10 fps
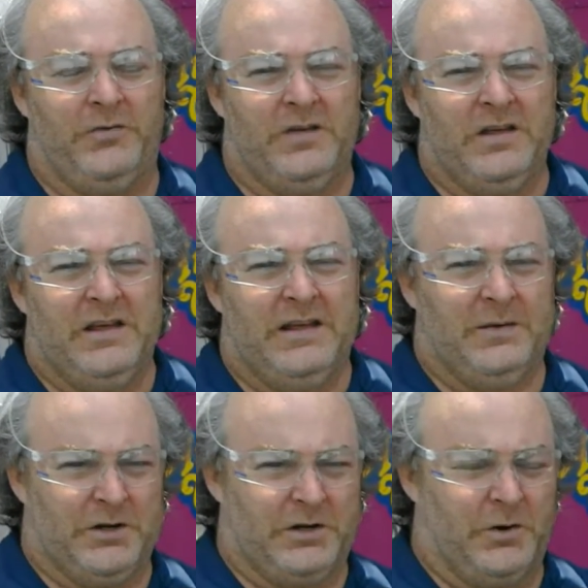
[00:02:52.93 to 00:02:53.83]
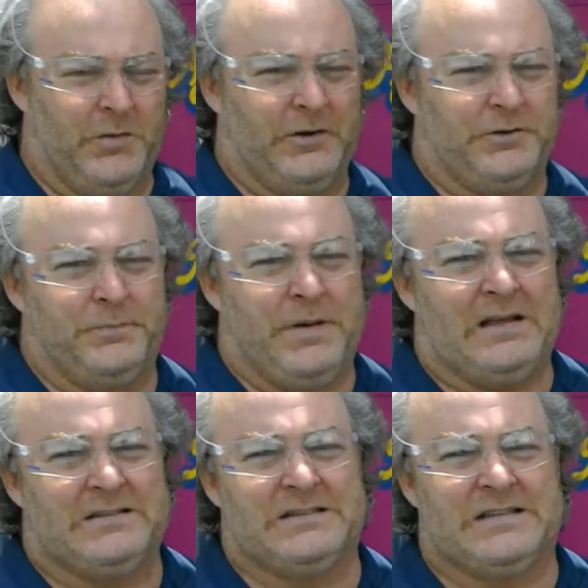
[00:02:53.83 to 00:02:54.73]
and then we'll go around to the
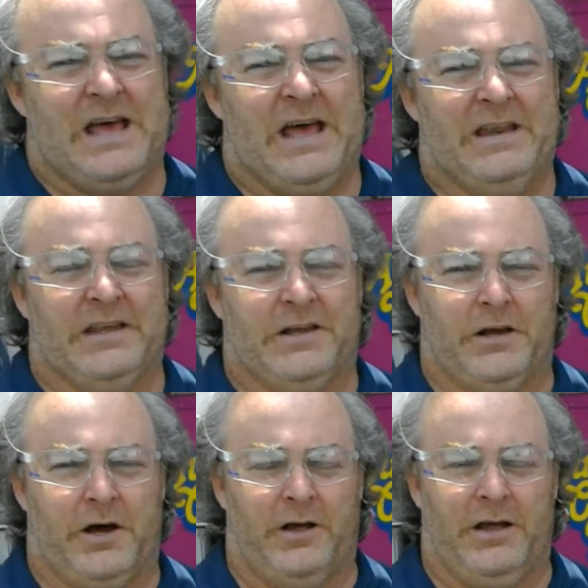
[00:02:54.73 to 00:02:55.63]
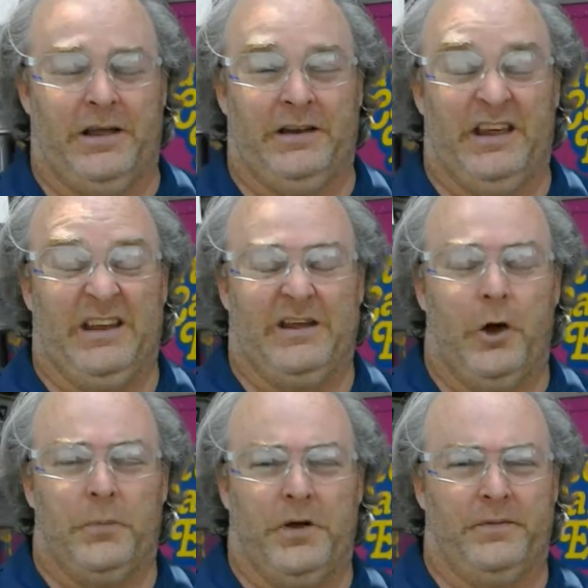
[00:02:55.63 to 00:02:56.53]
passenger side and cut off and
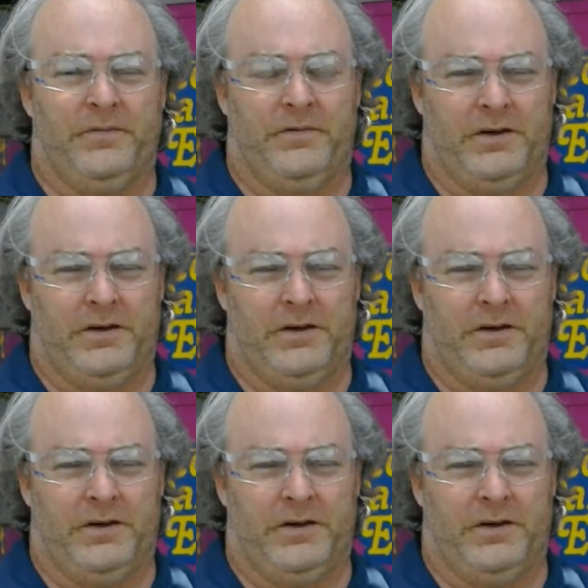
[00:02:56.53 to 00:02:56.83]
open up the